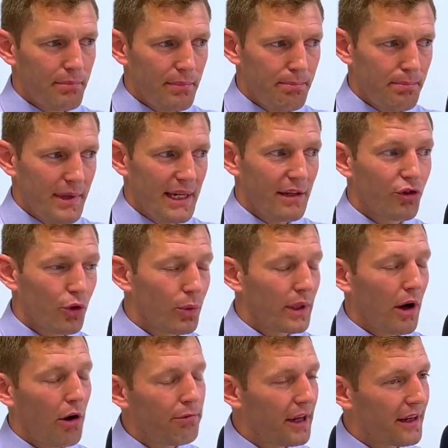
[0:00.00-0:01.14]
been through an
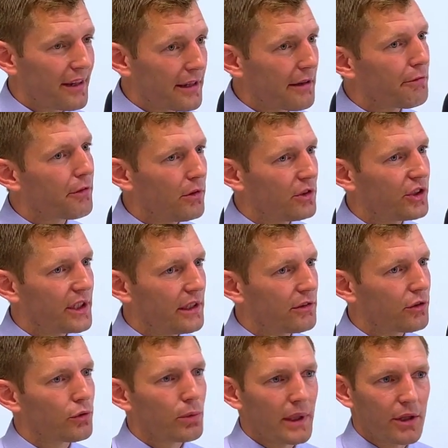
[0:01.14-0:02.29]
awful lot of difficult years
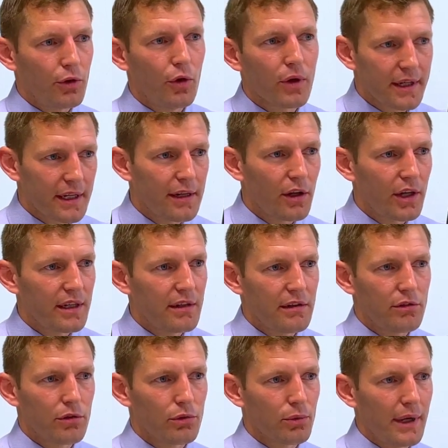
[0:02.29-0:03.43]
as well. You look at the 90s as
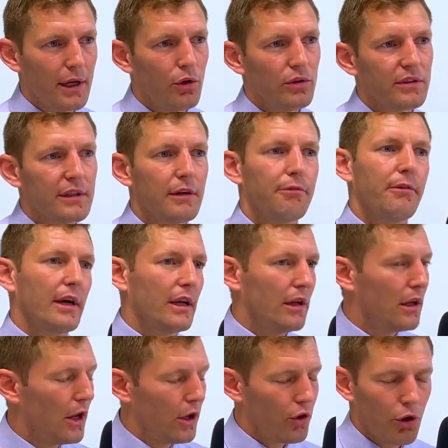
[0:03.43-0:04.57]
well, losing the final.
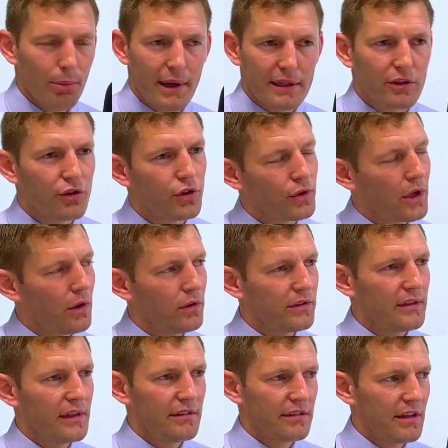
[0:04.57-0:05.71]
You go back to
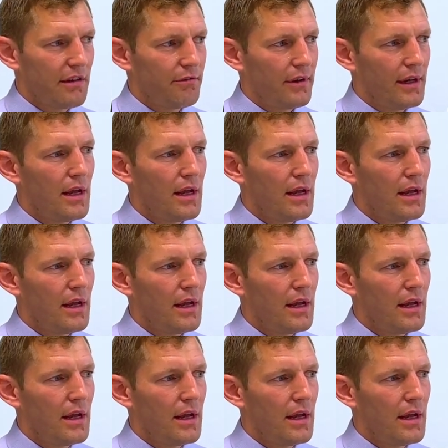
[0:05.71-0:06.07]
2007.